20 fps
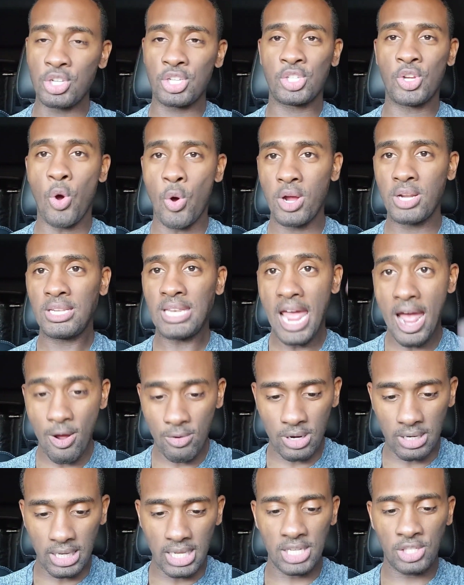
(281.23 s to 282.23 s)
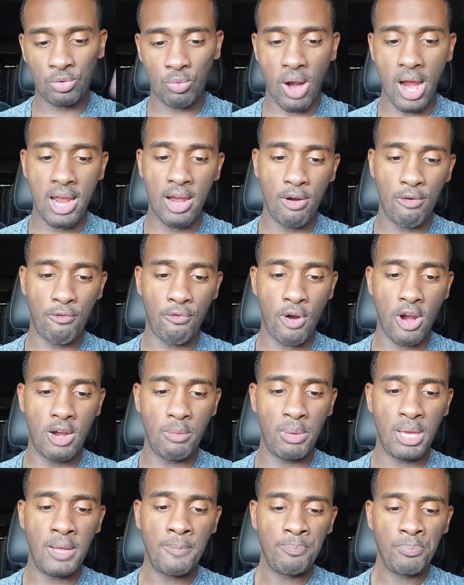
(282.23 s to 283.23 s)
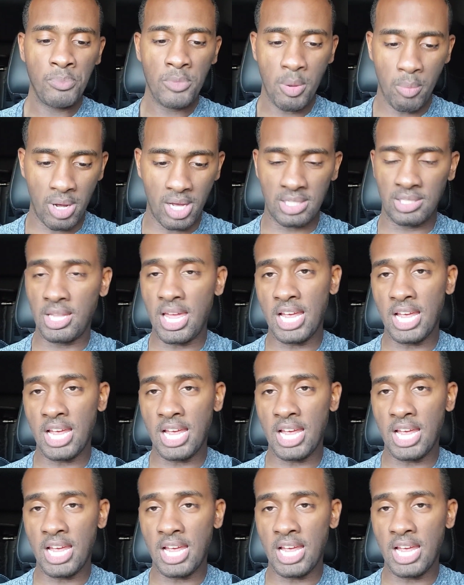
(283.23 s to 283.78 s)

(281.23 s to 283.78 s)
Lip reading: just going down the list right here in front of me, because